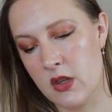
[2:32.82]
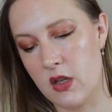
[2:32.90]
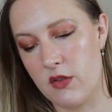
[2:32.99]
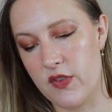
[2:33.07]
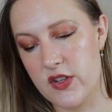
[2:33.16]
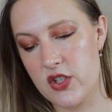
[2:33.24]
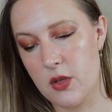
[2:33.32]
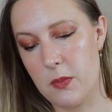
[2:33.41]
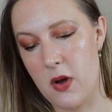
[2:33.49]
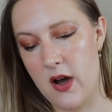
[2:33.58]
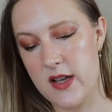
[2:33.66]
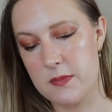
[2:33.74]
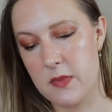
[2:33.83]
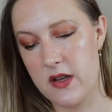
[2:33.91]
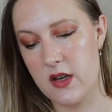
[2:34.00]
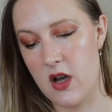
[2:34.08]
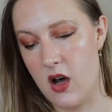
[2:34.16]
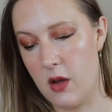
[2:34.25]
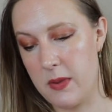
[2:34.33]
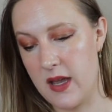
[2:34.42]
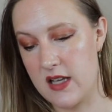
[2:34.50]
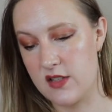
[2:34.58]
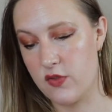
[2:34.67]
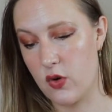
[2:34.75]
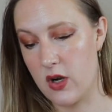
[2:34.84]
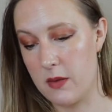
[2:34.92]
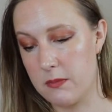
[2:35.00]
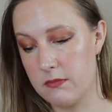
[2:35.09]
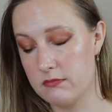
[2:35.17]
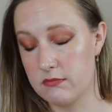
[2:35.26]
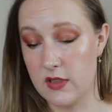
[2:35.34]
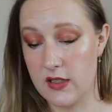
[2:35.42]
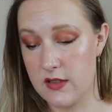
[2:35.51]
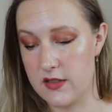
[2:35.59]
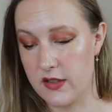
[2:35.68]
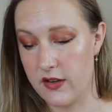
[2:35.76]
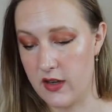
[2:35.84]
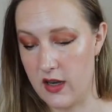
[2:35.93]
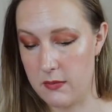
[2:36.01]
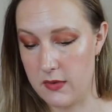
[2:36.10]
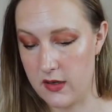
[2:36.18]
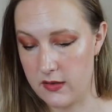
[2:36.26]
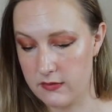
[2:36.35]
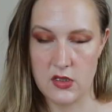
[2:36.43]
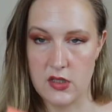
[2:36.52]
the official pause button hall pass for insert your name here.